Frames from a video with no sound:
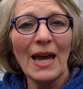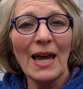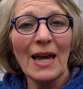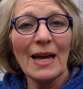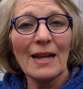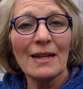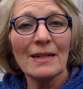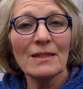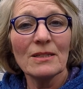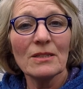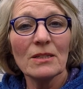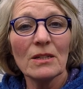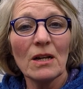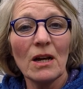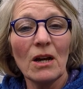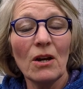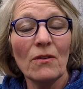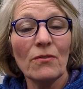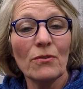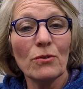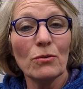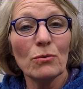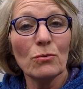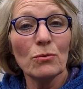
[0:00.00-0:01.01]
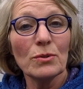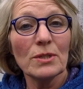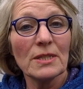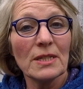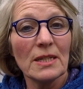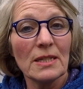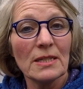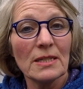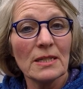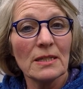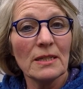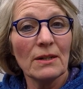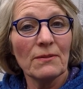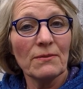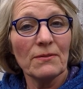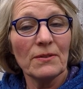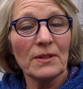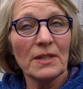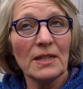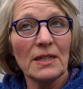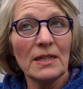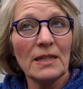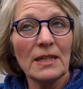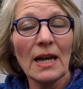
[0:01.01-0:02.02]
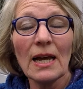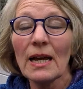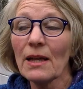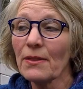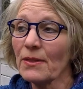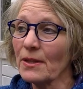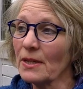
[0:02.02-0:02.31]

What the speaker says: And of course there's a lovely,